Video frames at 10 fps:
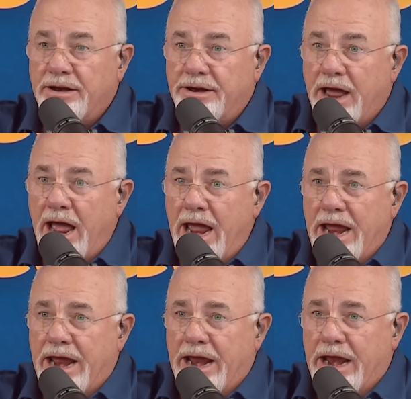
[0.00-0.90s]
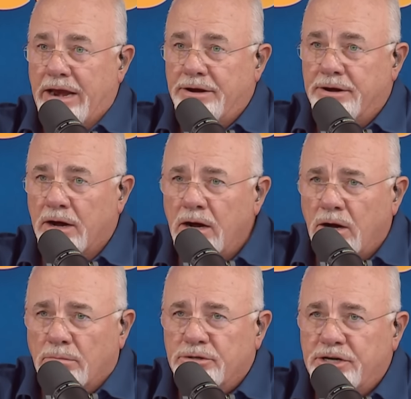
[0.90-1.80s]
Dad
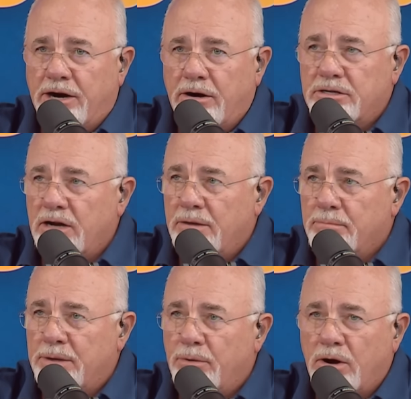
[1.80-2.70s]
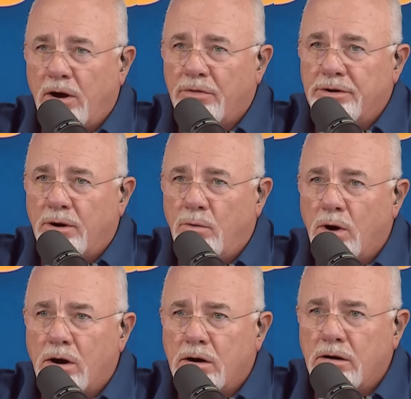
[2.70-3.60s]
gum, Jared's letting people go that don't
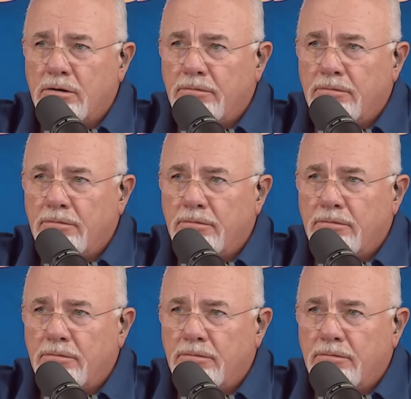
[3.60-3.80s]
work.